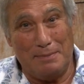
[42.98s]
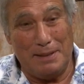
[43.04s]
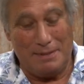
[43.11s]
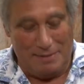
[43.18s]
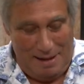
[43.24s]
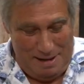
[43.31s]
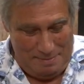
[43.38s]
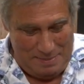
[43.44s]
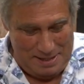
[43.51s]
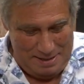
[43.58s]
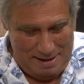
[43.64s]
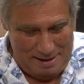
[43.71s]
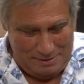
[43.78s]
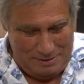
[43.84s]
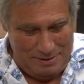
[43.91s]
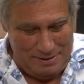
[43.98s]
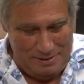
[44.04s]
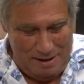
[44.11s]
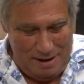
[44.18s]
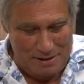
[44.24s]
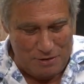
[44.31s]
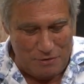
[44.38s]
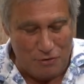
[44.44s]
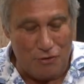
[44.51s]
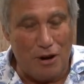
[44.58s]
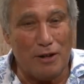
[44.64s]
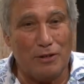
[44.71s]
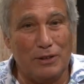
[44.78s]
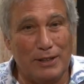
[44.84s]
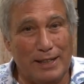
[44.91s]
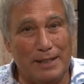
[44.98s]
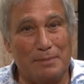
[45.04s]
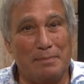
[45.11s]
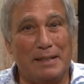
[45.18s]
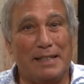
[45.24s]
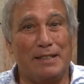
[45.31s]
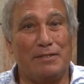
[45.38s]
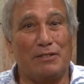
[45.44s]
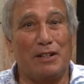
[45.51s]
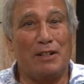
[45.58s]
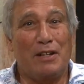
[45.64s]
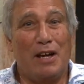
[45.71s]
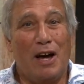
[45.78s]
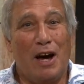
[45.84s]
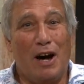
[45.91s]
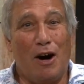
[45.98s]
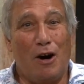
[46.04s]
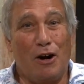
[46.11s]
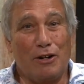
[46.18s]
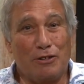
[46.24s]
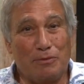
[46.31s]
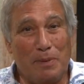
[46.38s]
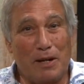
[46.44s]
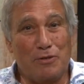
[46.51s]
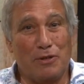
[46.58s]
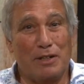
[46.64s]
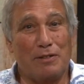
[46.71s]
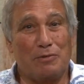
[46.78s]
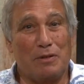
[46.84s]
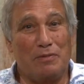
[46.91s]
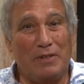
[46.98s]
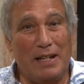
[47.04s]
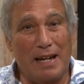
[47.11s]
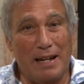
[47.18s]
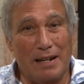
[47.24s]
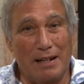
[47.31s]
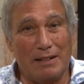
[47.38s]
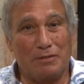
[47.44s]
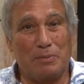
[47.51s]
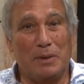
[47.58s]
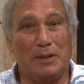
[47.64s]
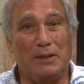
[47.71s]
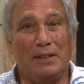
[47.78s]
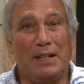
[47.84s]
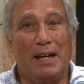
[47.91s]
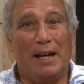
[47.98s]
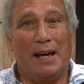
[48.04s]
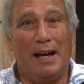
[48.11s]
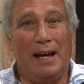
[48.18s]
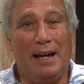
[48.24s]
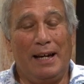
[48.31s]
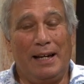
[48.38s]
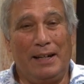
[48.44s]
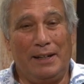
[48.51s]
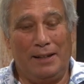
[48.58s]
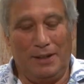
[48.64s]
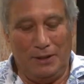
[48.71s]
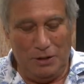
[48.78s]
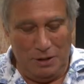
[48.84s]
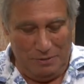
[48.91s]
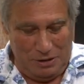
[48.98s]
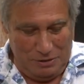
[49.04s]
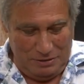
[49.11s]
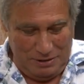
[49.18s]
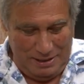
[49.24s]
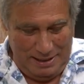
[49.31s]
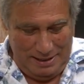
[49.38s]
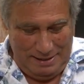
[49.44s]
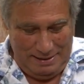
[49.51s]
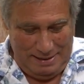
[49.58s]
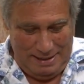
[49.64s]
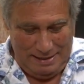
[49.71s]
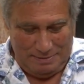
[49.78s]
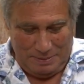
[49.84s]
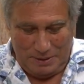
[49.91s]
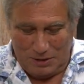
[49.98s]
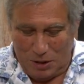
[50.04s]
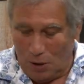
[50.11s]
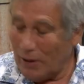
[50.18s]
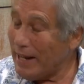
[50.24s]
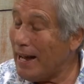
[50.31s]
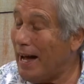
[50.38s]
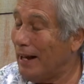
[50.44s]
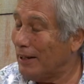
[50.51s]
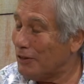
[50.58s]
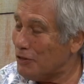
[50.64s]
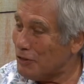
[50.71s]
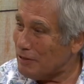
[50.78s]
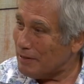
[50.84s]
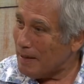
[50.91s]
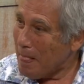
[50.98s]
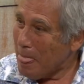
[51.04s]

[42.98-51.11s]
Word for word: beside me, Dr. Anand Chockalingam. He is a, a heart specialist with VA Hospital and University Hospital cardiologist.